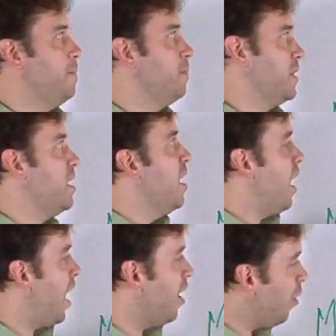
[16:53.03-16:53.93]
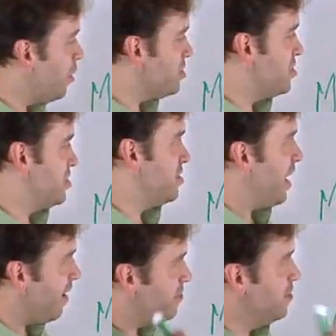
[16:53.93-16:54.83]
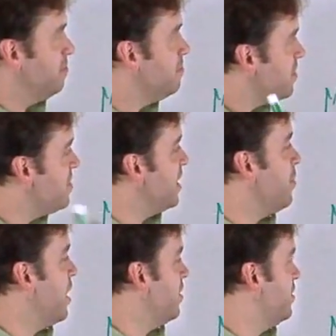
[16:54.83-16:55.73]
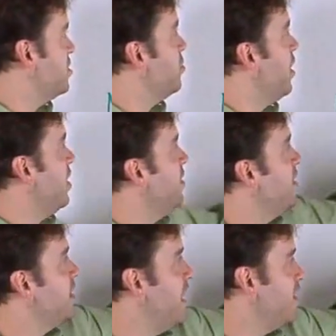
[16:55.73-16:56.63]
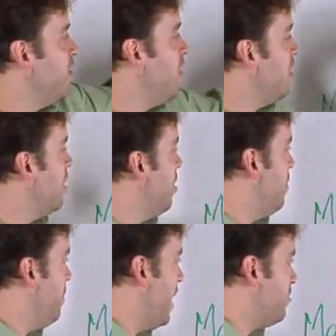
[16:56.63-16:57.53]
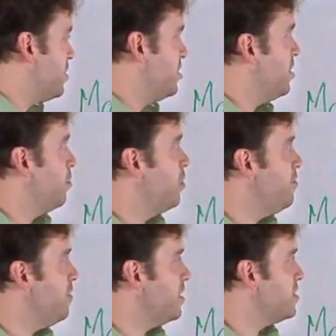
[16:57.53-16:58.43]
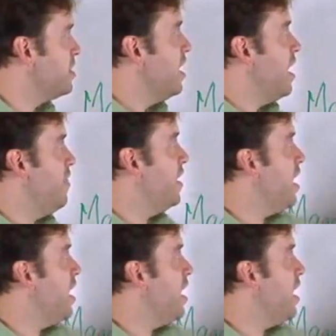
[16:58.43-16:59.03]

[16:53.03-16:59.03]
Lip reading: But I always just have to think about it this way. Catalog maps to some prefix, and then